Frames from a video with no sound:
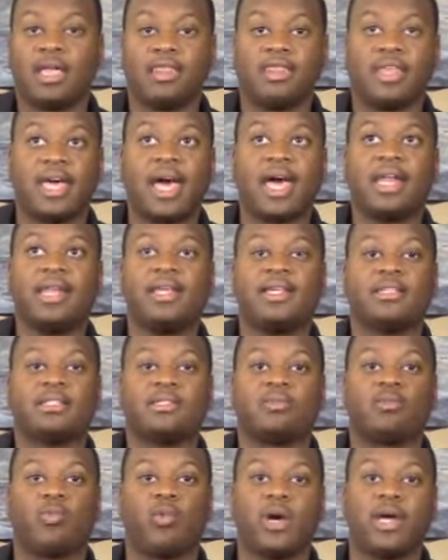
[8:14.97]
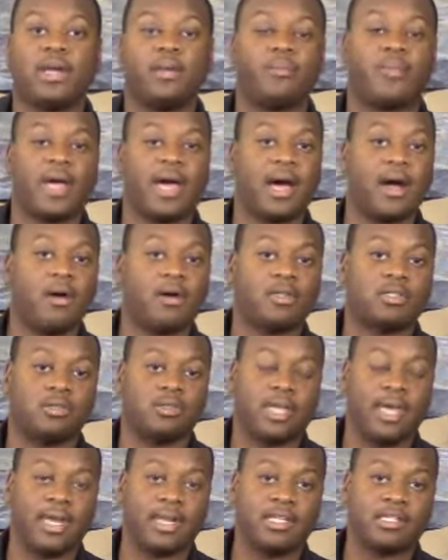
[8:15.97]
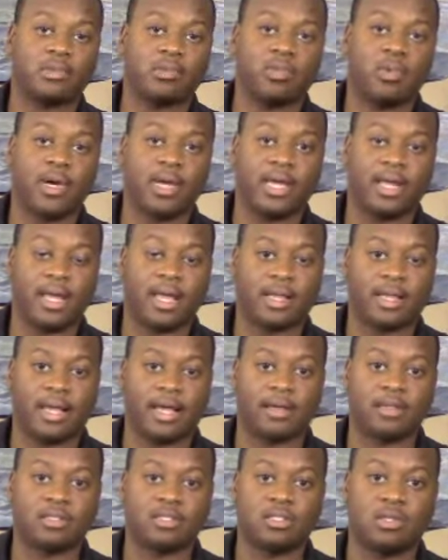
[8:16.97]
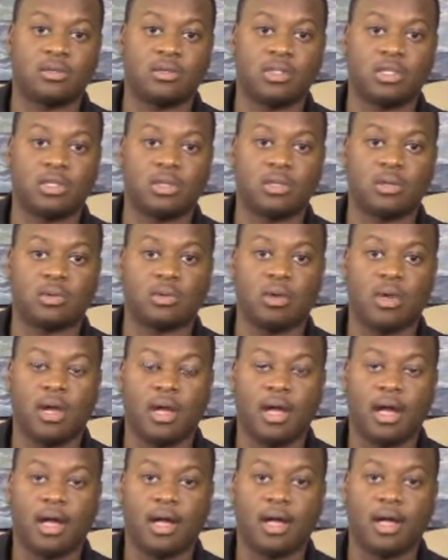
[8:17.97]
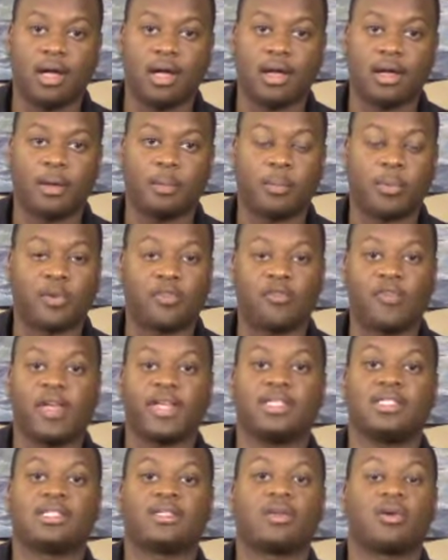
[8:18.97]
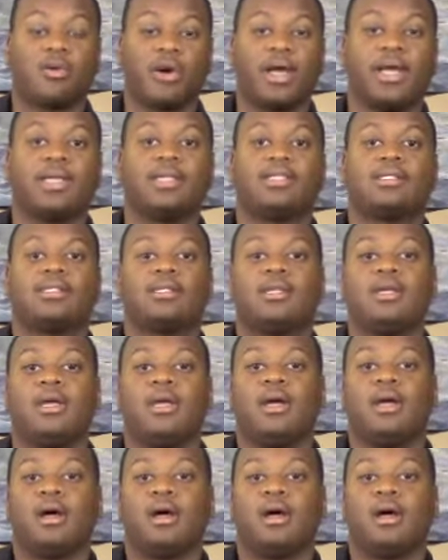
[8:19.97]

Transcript: That is what empowers you. That is what allows you to profess Christ.